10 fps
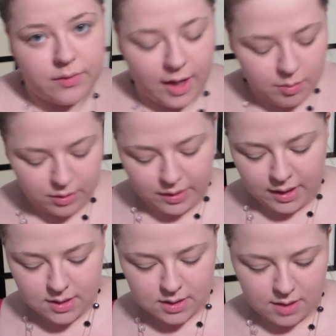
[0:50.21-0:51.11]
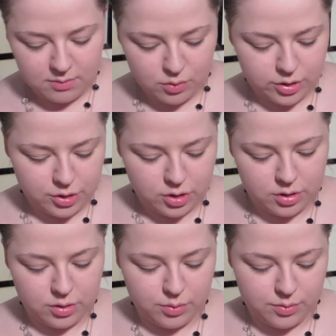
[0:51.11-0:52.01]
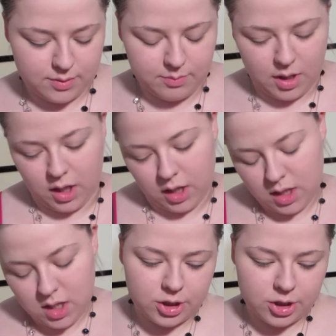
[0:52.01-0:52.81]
eyebrow kit, I'm going to use my